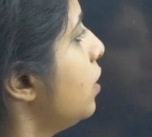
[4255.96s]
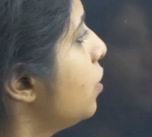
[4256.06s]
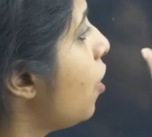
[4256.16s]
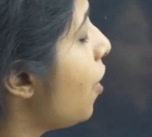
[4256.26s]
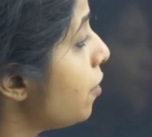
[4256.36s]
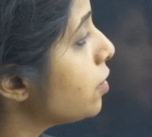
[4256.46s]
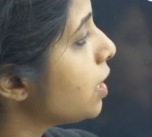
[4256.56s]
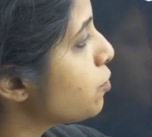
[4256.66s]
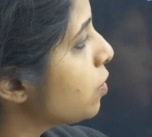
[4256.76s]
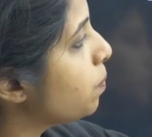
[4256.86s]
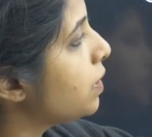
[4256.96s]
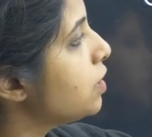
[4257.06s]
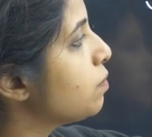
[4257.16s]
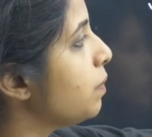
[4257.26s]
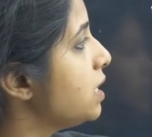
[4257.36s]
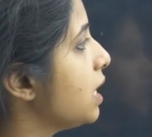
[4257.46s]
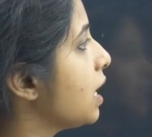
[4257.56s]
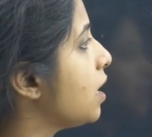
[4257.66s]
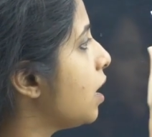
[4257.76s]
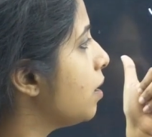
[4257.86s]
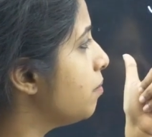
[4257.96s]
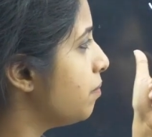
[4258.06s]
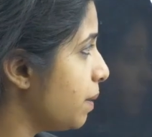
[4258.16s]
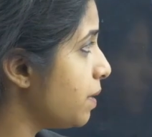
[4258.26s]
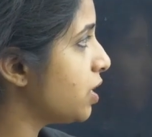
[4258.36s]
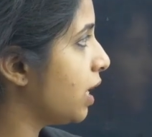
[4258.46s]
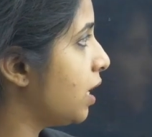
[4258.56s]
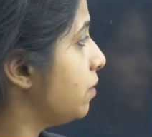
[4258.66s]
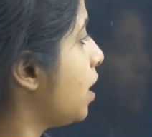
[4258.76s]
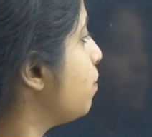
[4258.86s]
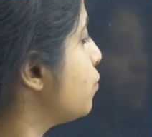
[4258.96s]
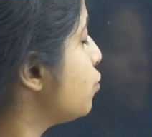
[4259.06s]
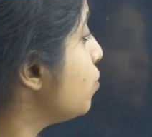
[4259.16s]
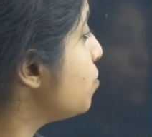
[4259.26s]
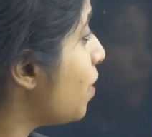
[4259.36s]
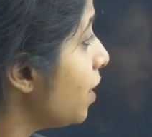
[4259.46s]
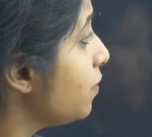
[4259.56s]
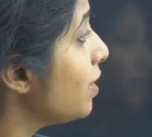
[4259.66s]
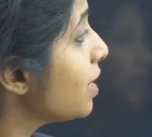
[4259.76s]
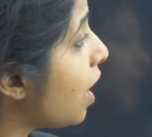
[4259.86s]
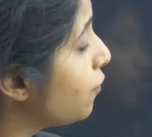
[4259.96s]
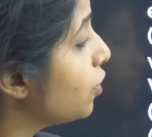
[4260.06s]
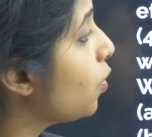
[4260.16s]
Contraception pills may be taken up to 1 week after